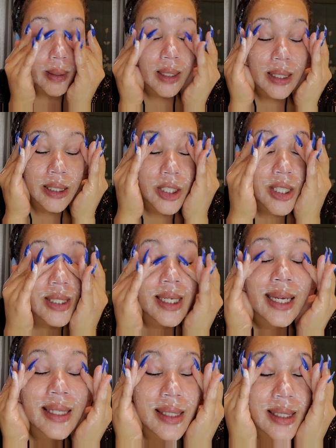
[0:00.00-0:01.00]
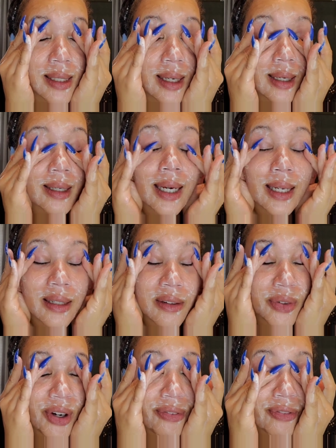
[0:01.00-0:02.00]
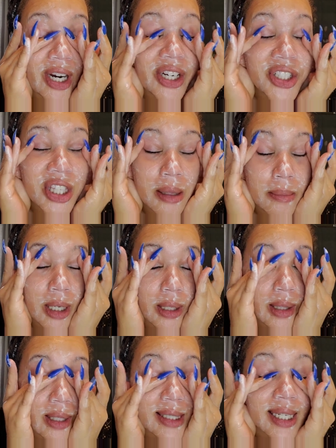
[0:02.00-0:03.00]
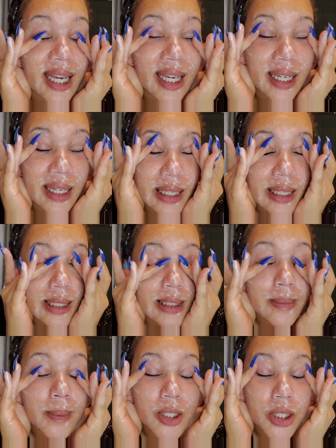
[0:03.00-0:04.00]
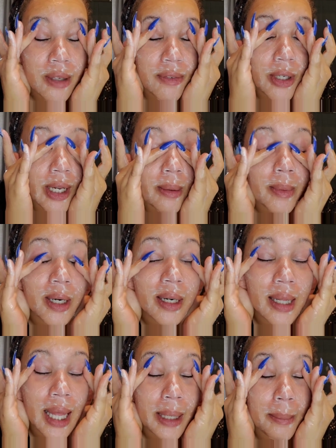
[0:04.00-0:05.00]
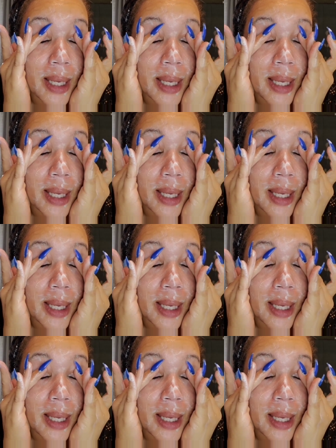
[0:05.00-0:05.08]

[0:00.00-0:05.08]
And it's just nice to kind of refresh in the middle of the day, especially if you're not wearing a lot of